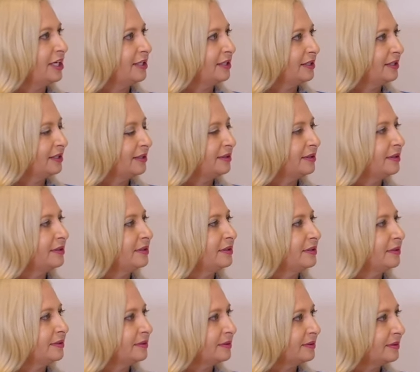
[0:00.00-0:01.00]

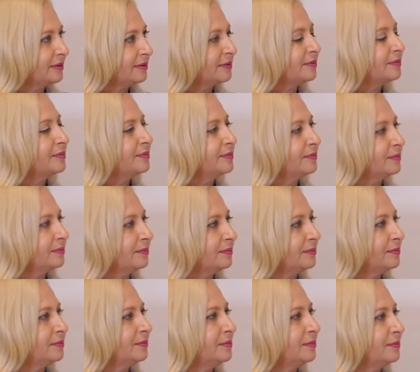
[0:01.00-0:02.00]

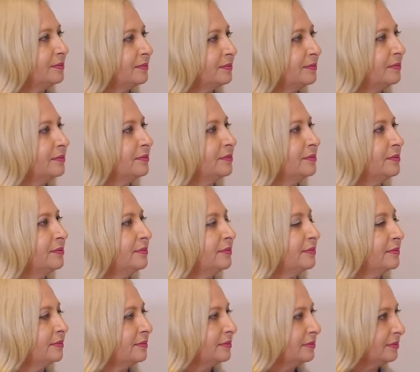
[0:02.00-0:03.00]

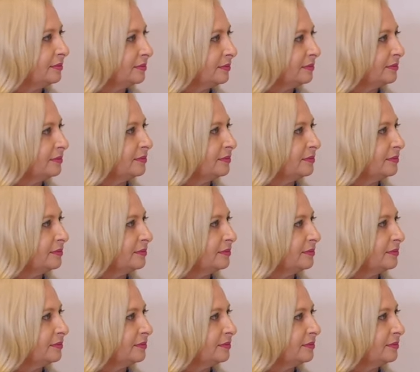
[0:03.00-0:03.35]
The person shown says nothing.